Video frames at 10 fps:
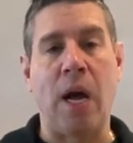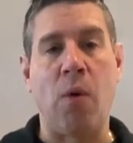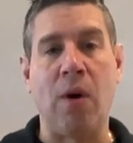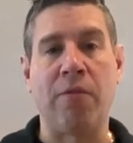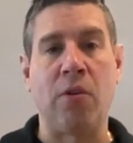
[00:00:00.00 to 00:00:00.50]

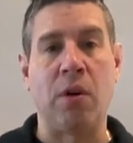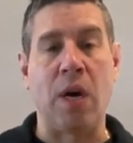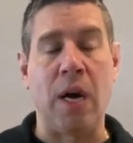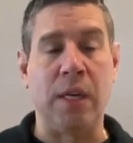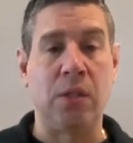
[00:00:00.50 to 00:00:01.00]
However,
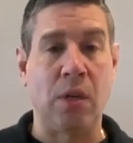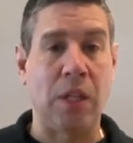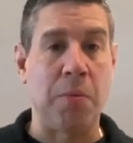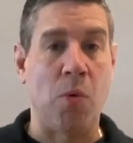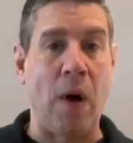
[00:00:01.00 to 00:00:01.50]
it took
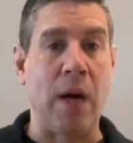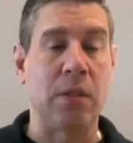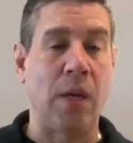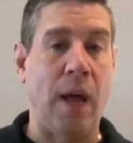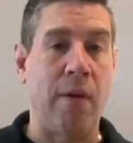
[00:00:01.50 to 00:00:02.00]
them a while
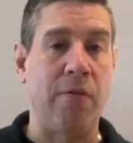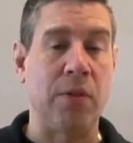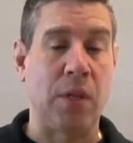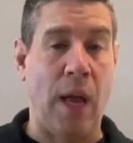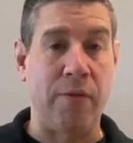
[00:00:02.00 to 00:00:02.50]
to
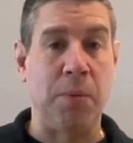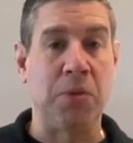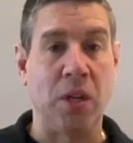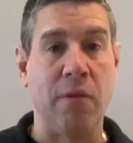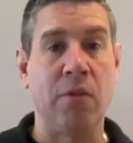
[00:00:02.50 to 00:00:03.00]
have them
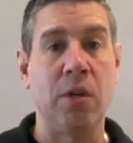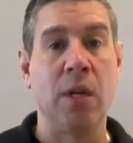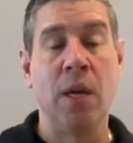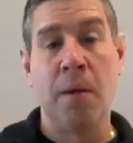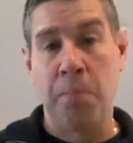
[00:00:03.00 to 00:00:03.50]
delivered.